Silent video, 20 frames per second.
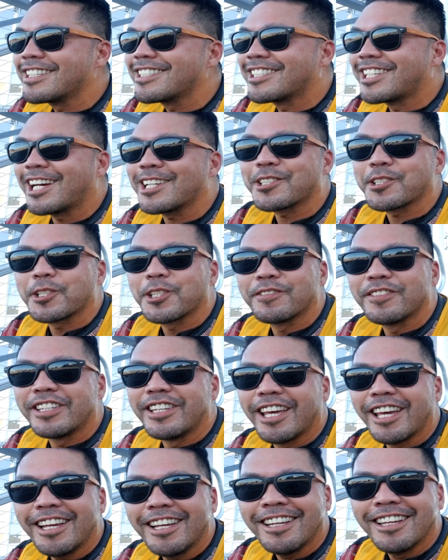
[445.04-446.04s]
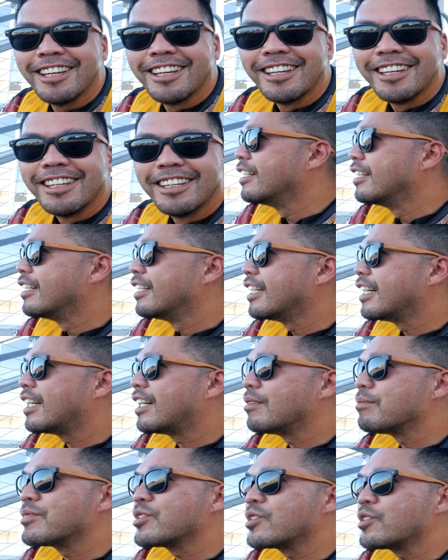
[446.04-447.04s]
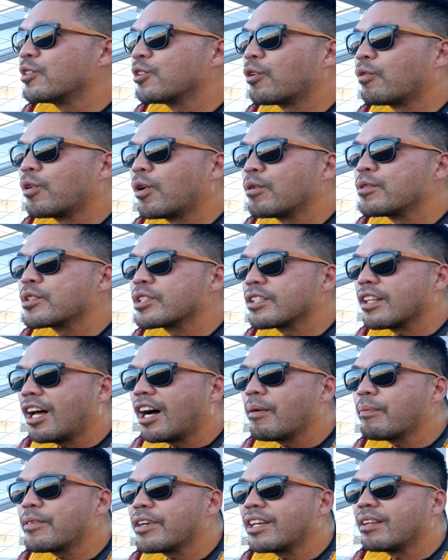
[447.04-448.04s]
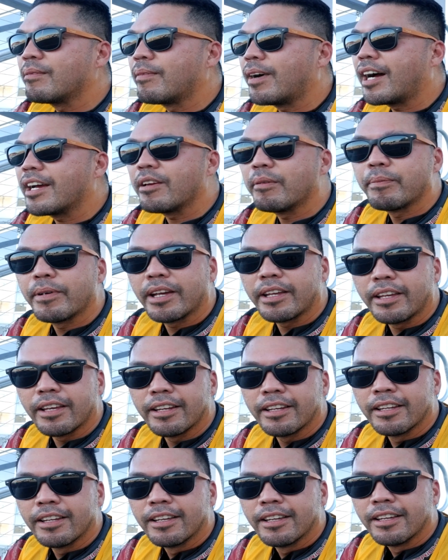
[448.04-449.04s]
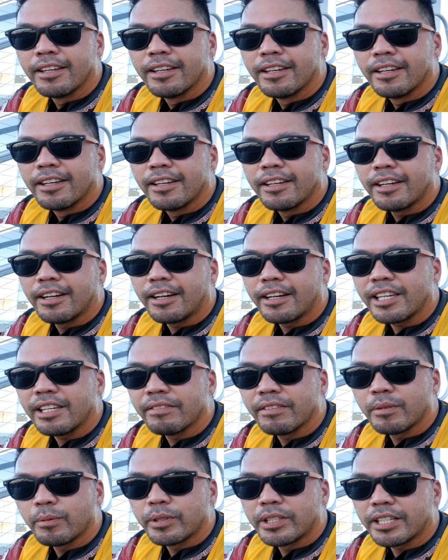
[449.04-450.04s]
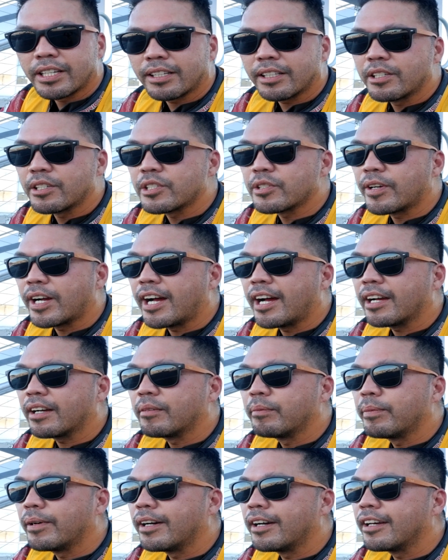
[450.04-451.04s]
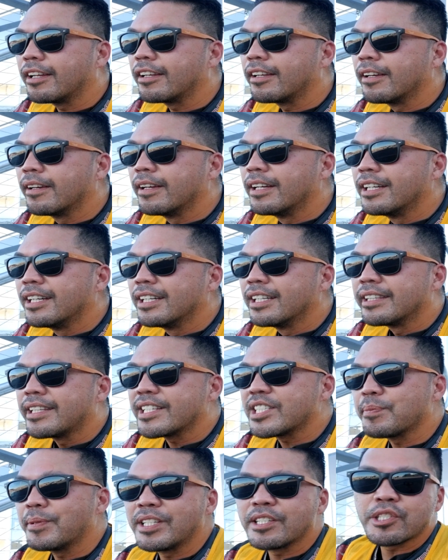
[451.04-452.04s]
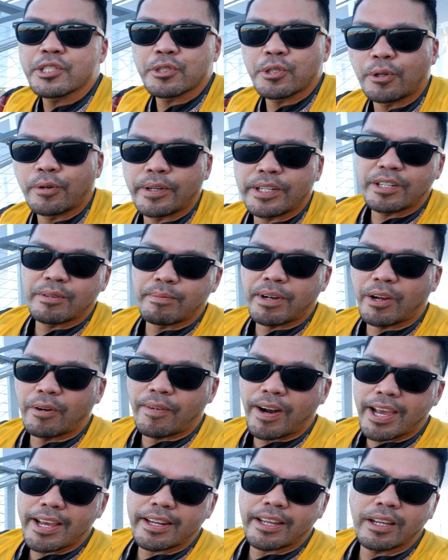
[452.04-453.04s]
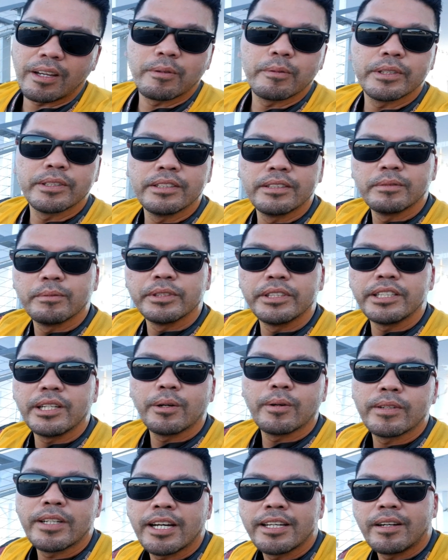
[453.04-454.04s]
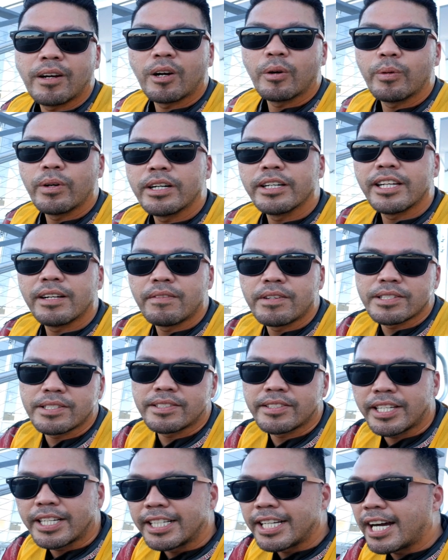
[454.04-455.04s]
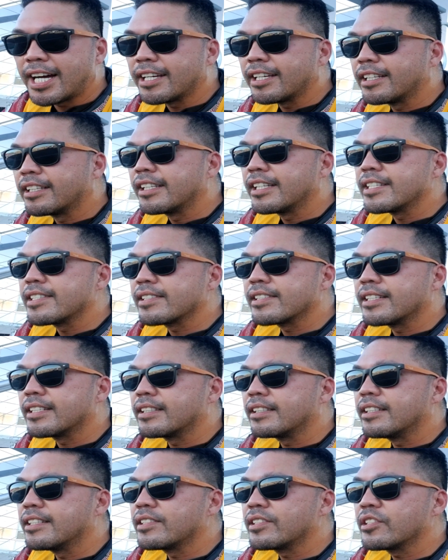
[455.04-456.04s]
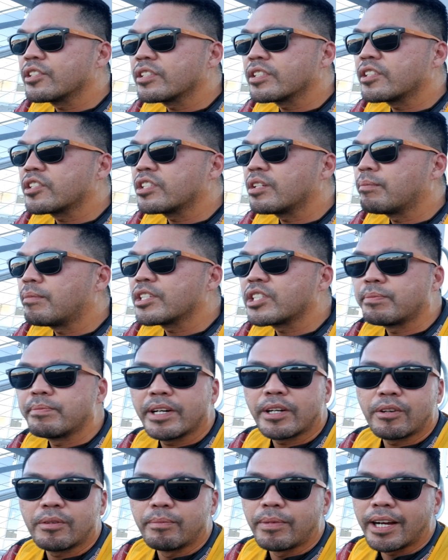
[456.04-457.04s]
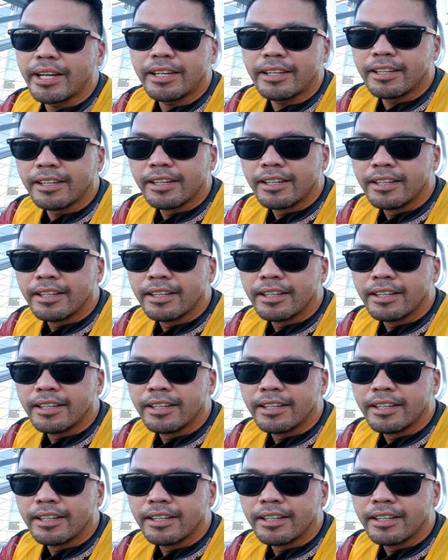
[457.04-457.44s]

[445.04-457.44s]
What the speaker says: session of the day. Still rode sloppy in my opinion, even with the clear track, but that's been the story of my riding with the 09 R1 ever since I got it, is that it's just such a much better bike